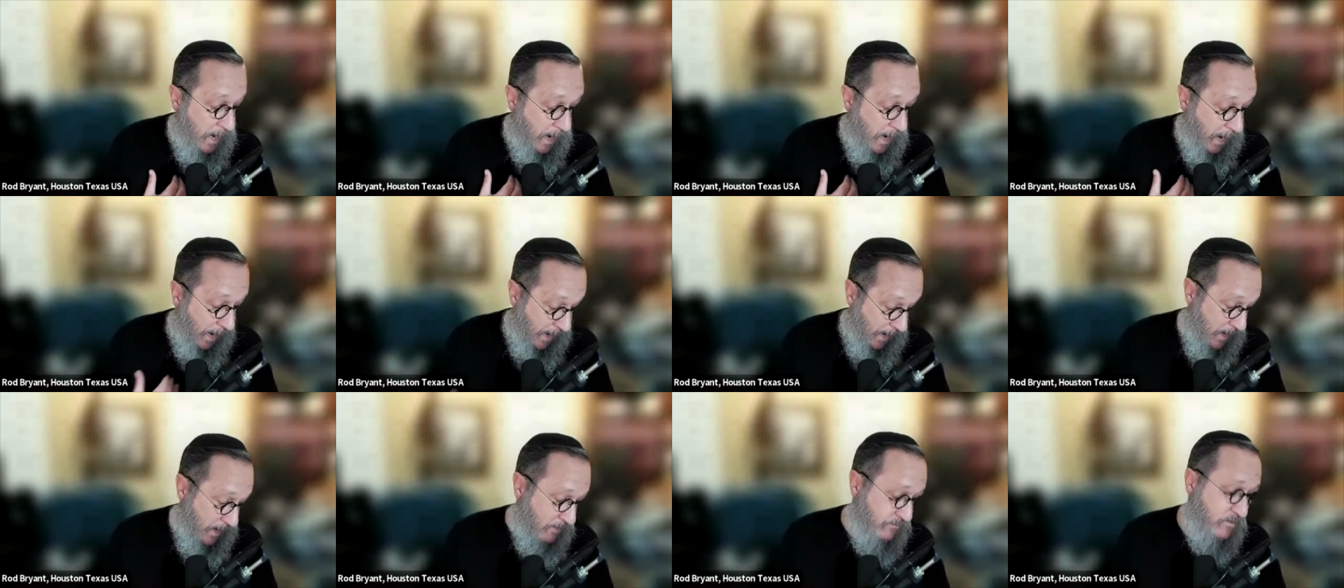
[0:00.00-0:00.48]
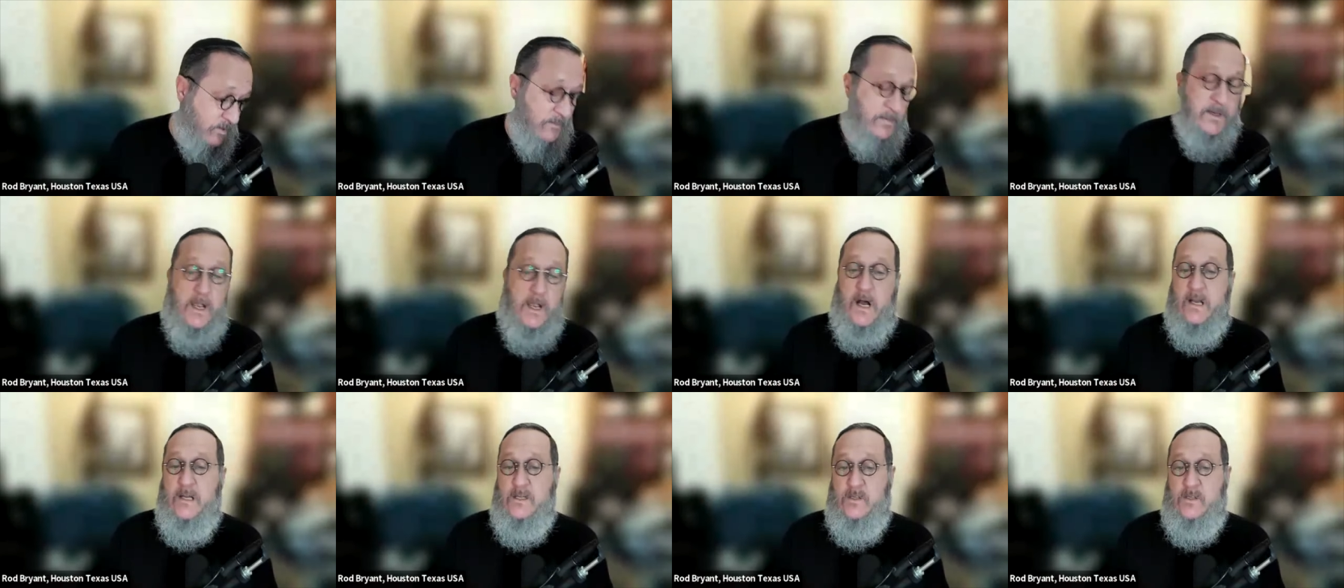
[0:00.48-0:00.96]
I have to be
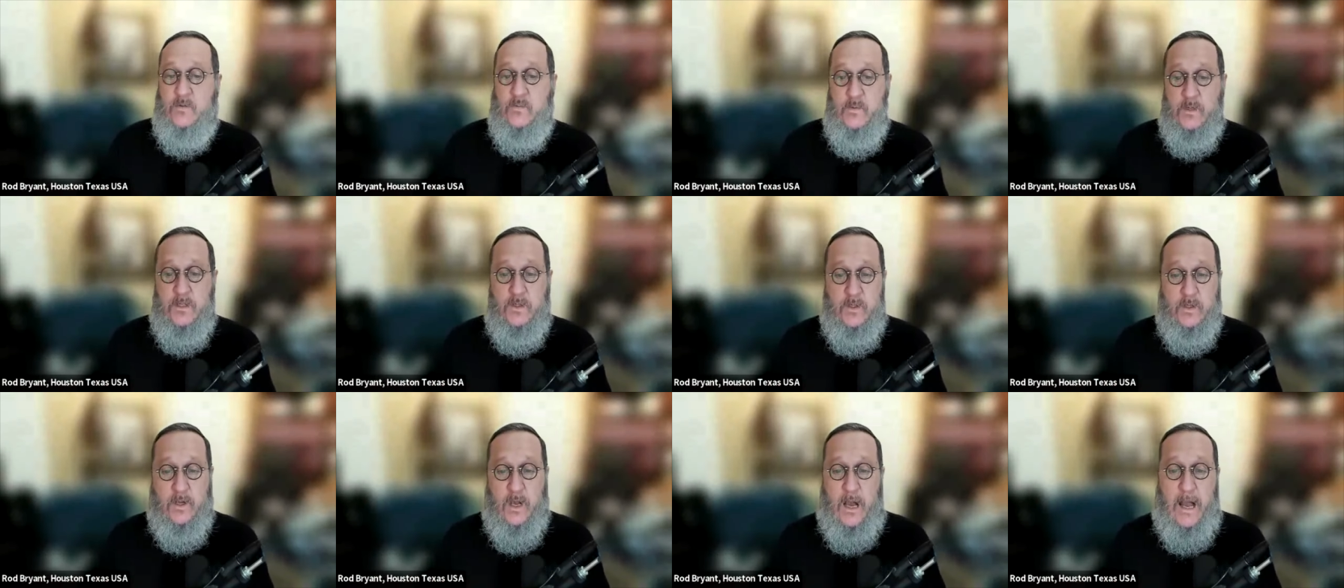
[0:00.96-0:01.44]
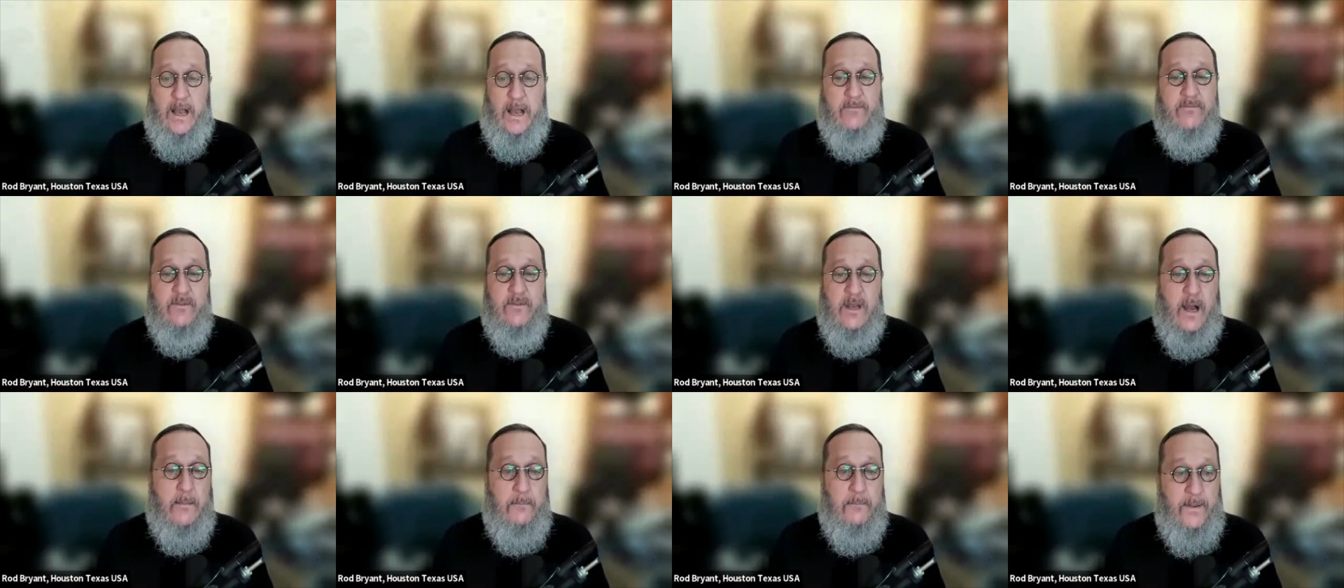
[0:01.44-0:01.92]
honest with you, I've
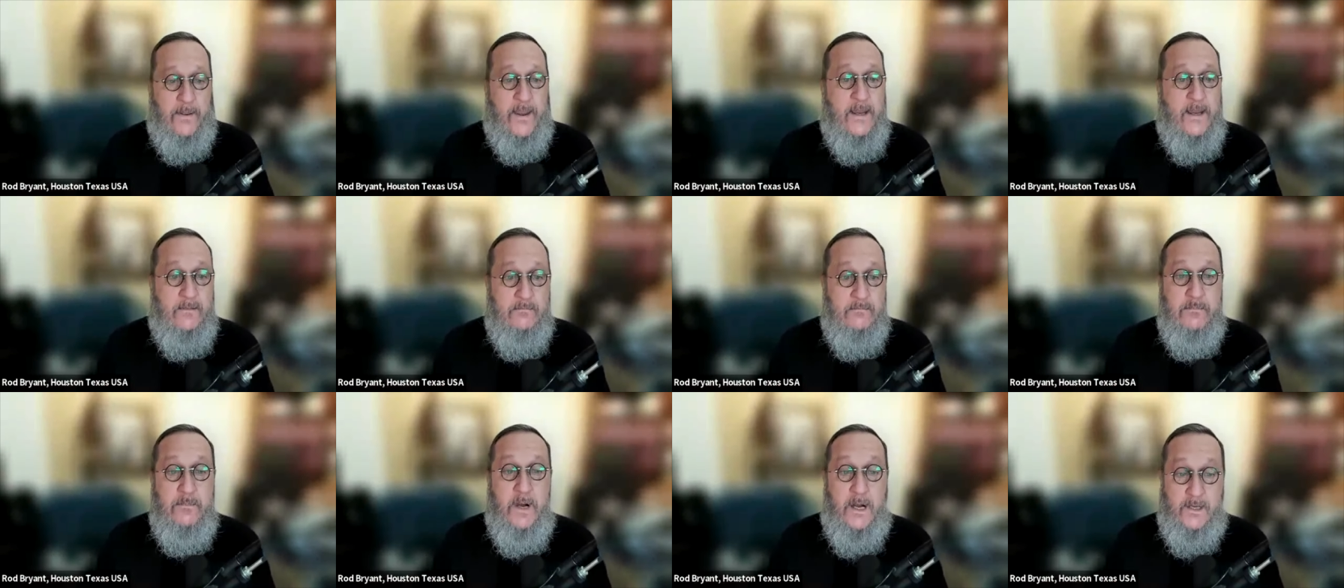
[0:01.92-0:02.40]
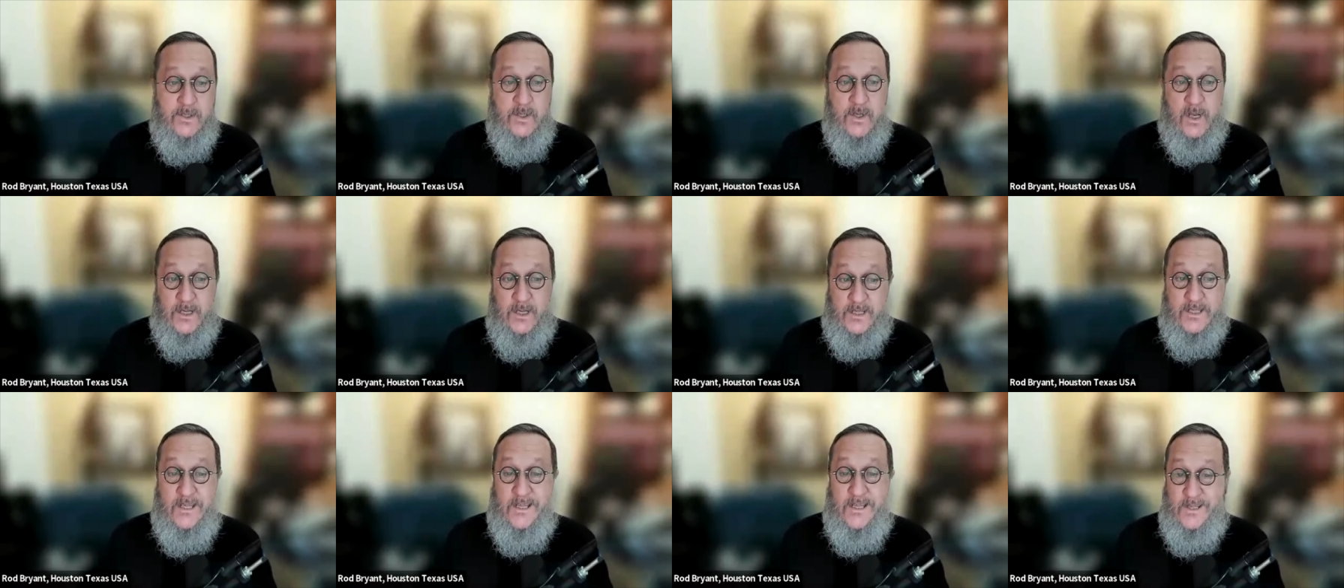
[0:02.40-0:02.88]
not paid much
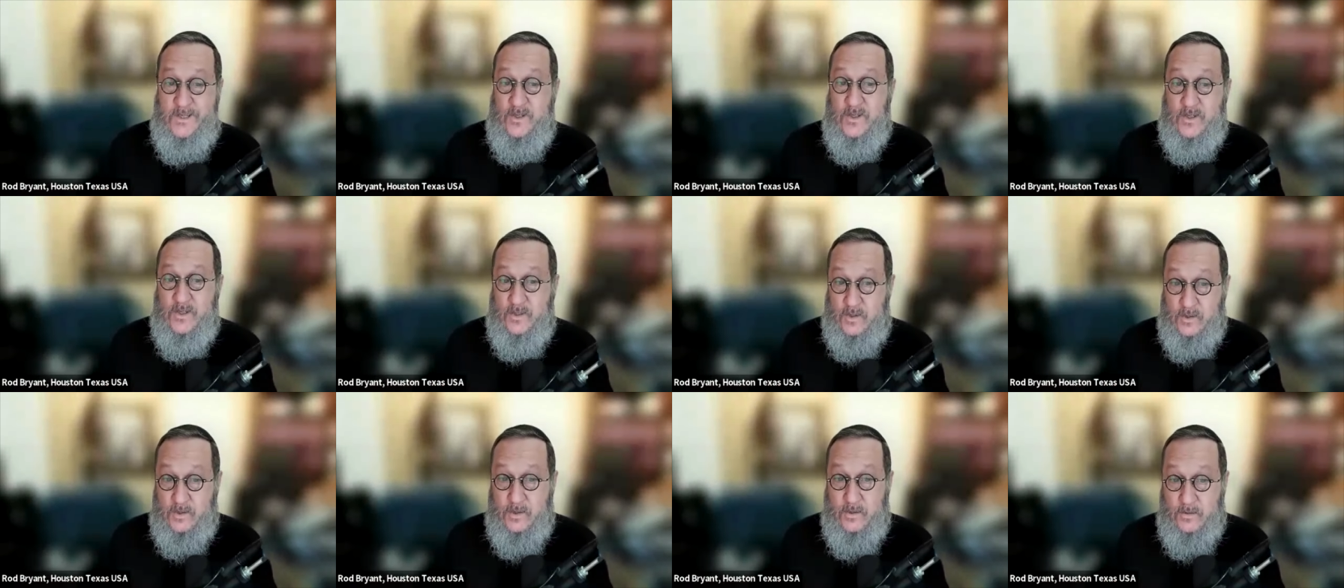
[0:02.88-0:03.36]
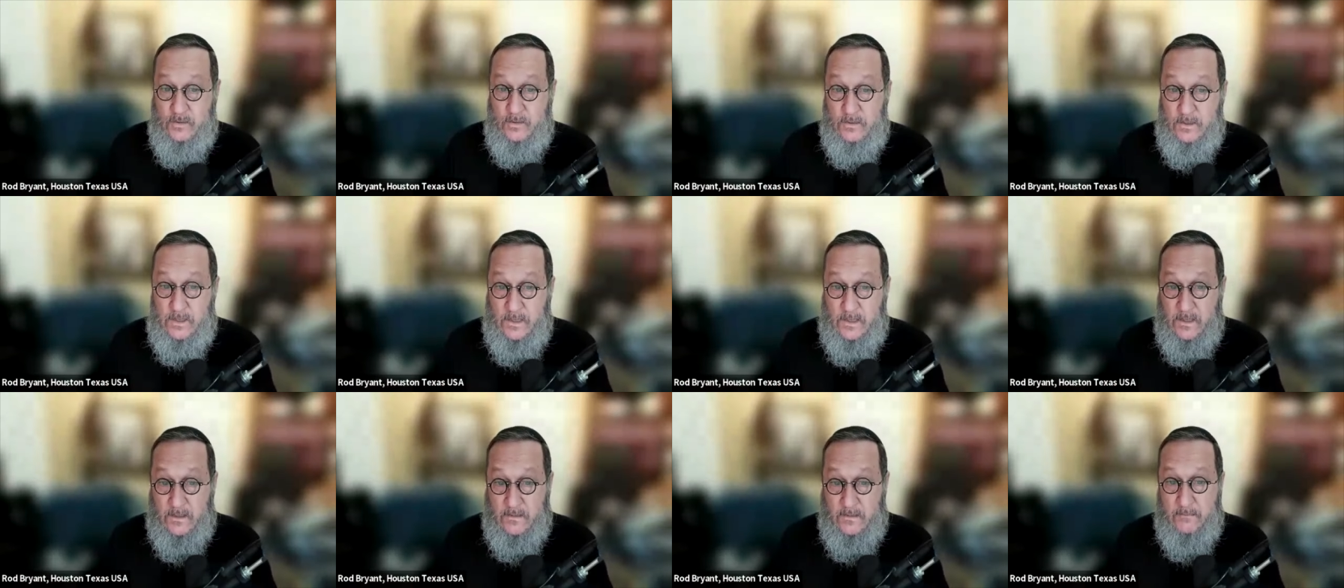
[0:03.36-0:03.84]
attention to
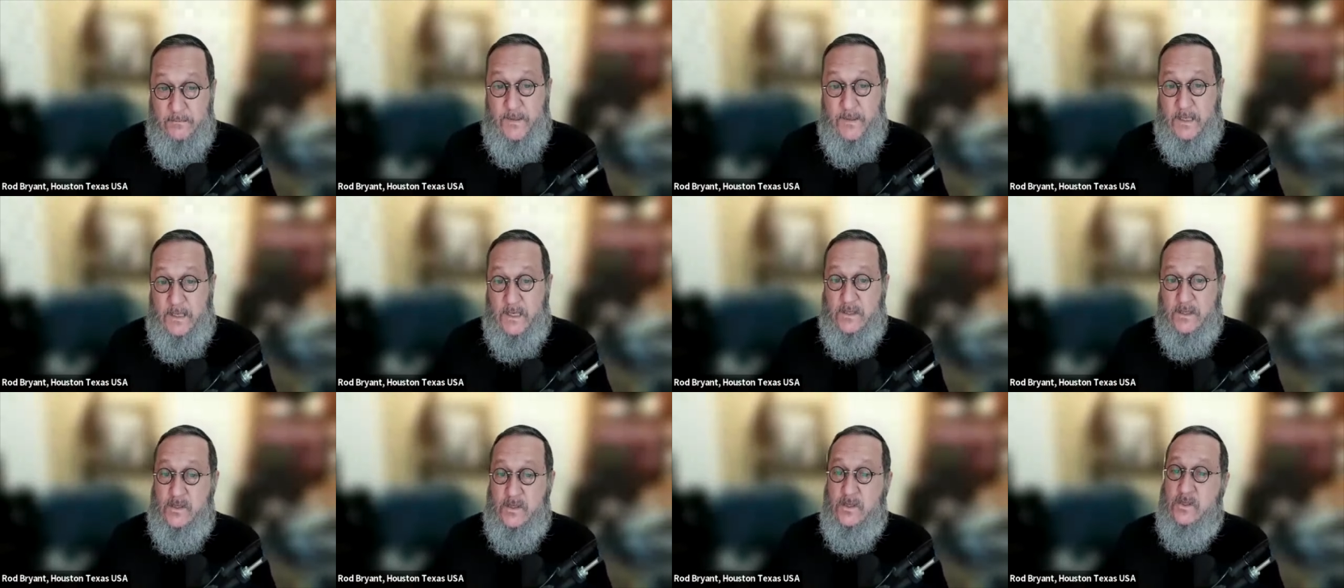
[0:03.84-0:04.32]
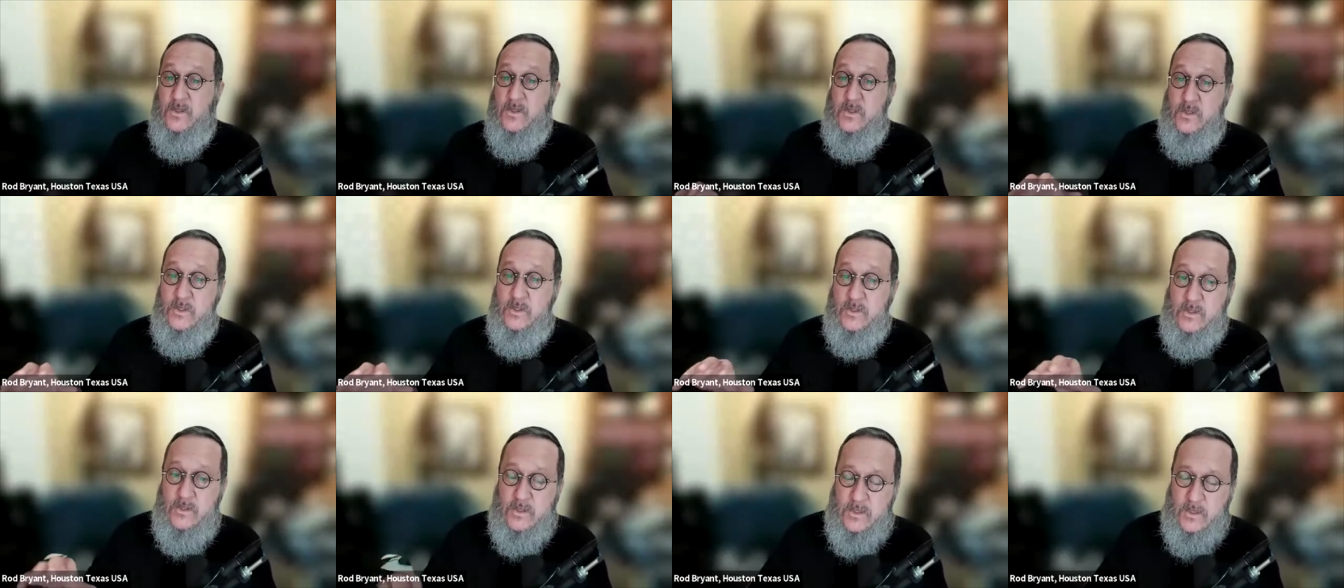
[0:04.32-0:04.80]
because it's
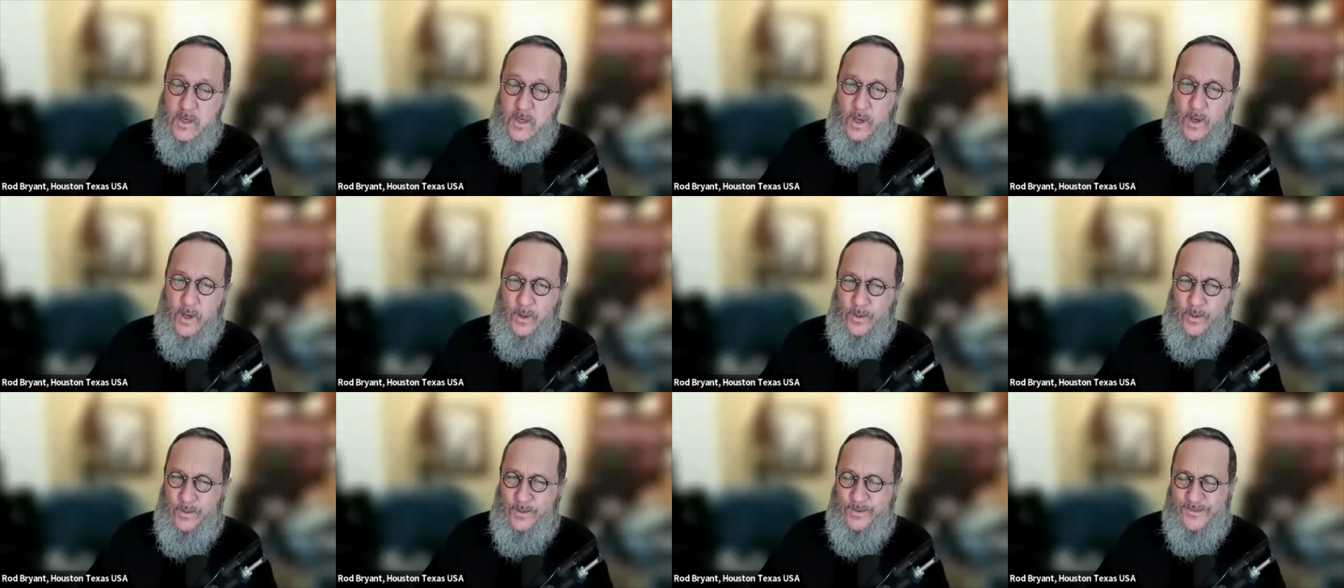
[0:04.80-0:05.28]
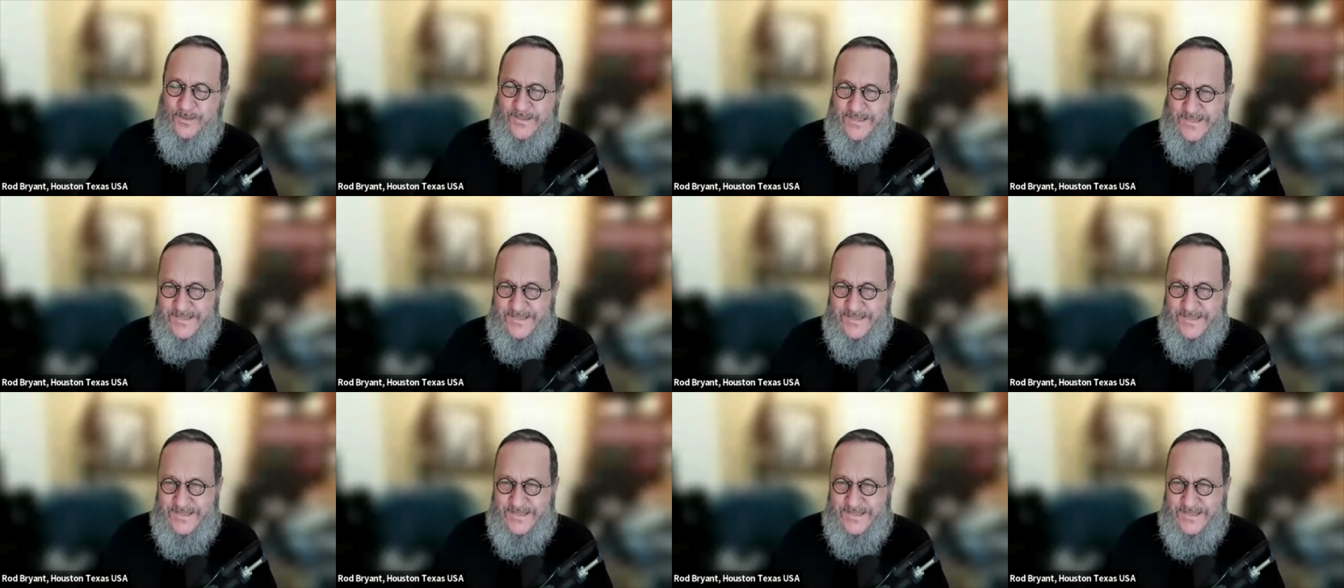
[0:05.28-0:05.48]
just so